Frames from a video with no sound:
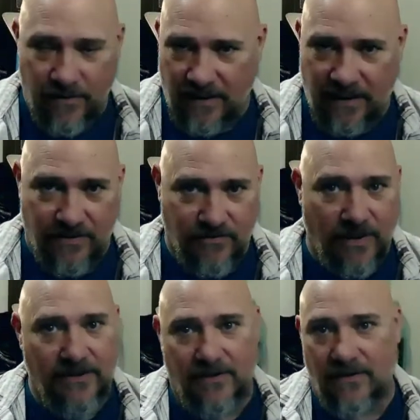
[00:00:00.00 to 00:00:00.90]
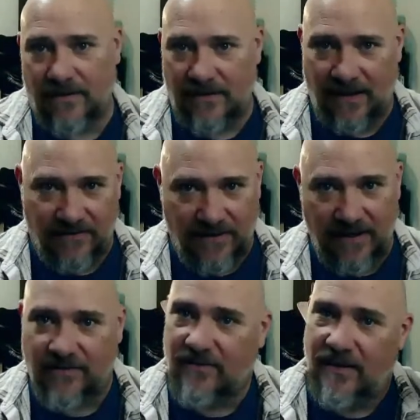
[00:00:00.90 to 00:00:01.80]
instructor does
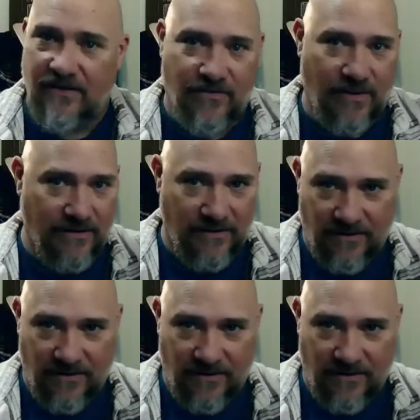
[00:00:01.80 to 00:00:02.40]
this, instructor's